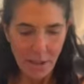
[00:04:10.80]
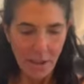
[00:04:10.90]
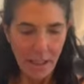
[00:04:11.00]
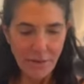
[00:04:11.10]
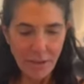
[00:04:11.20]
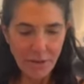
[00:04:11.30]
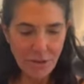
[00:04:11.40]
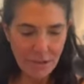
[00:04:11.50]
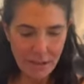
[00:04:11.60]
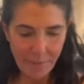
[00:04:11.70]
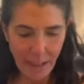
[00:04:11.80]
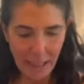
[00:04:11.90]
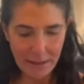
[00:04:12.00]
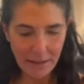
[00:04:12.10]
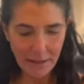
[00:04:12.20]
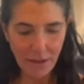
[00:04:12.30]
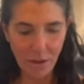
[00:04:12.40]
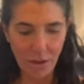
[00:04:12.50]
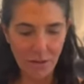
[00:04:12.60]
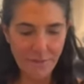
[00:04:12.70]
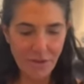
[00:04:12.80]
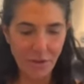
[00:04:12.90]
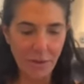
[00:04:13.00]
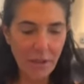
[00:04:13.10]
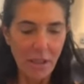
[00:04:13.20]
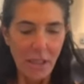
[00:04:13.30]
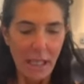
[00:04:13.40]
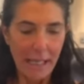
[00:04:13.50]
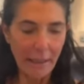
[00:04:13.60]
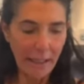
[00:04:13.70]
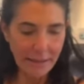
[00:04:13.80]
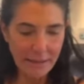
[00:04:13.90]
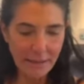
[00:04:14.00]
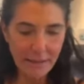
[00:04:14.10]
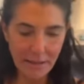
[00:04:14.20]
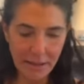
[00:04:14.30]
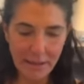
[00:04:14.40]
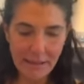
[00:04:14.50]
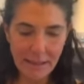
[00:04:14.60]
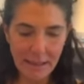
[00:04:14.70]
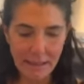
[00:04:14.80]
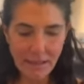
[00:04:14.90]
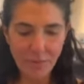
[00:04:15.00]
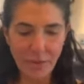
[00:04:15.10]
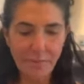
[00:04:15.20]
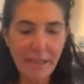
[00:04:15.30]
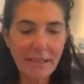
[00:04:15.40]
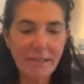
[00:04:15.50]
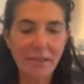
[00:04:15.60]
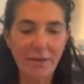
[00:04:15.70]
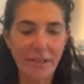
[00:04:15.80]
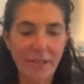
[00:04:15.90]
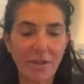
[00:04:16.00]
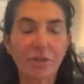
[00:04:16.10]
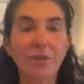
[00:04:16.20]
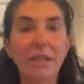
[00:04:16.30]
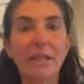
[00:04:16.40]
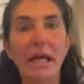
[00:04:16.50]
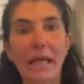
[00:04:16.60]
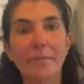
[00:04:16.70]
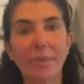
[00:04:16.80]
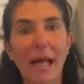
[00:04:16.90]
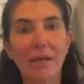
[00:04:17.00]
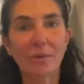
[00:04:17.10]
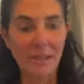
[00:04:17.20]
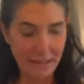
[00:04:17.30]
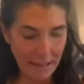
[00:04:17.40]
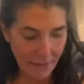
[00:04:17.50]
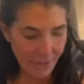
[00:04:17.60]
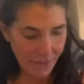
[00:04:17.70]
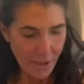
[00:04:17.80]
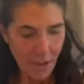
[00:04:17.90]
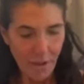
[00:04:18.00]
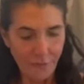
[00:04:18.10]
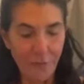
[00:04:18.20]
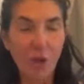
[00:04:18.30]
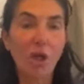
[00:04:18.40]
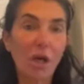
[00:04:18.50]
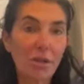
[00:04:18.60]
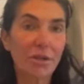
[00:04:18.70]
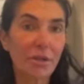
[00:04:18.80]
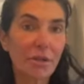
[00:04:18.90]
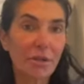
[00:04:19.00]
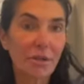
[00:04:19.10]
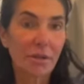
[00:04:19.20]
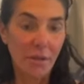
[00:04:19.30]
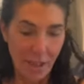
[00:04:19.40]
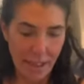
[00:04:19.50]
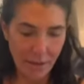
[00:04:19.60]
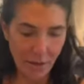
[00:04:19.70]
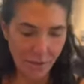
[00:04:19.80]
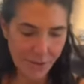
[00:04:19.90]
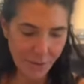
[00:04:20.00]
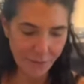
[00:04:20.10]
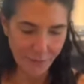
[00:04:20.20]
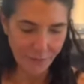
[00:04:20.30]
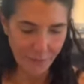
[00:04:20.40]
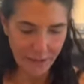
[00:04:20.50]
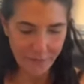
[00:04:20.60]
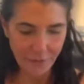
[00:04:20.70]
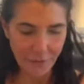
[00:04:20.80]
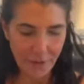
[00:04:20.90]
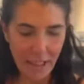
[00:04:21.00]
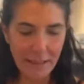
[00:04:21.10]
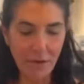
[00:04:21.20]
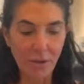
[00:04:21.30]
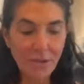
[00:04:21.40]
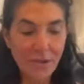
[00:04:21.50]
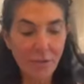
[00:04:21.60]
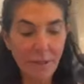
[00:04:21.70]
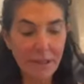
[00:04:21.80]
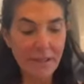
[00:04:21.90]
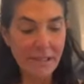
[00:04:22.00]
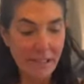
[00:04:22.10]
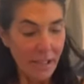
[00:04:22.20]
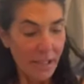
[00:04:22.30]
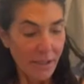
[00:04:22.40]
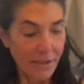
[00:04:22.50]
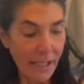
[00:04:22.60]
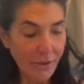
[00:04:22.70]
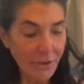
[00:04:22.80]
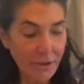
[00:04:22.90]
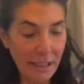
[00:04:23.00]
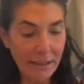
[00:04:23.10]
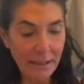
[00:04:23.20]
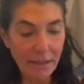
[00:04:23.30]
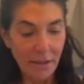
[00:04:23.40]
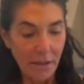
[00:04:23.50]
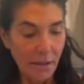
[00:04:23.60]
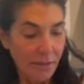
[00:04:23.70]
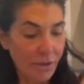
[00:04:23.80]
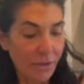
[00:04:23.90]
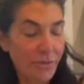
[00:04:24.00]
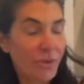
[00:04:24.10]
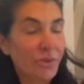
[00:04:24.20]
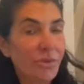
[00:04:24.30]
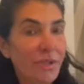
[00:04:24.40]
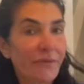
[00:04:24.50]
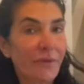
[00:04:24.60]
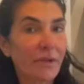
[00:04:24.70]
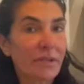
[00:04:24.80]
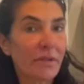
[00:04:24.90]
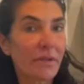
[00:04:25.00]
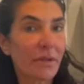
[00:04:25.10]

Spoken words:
And then you just keep adding the olives to it. And I did, in this case, we mixed the green and black ones together for color and also for flavor. And also because now you're getting, you know, 2 different